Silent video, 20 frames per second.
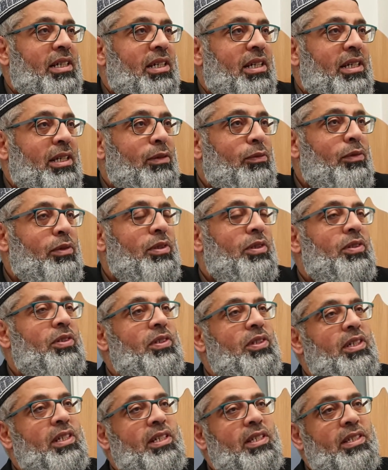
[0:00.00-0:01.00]

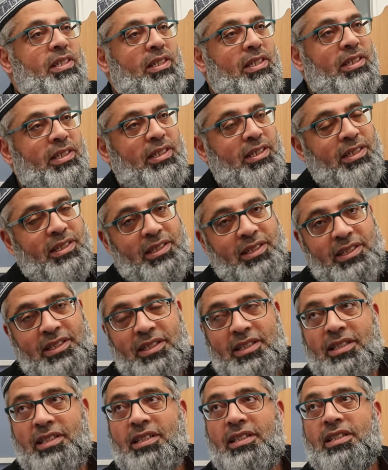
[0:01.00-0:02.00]
anniversaries and
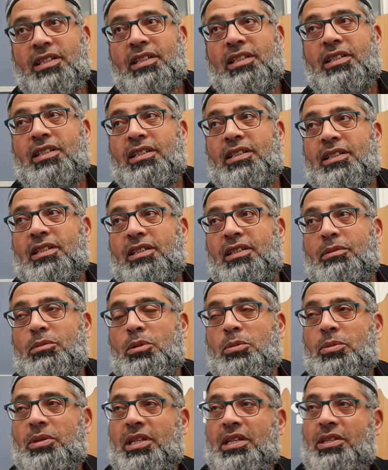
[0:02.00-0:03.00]

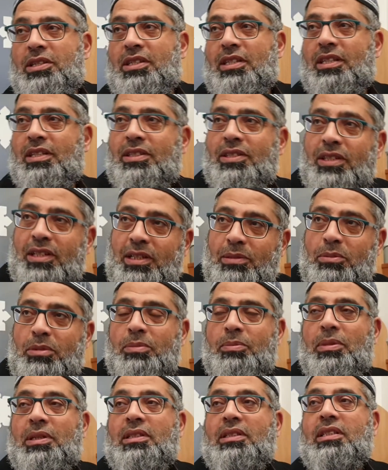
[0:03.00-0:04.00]
commemorations, I
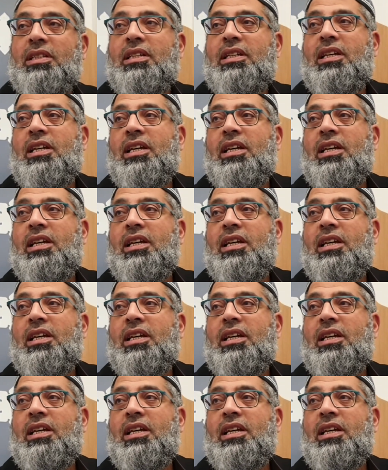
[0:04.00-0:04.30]
remember, but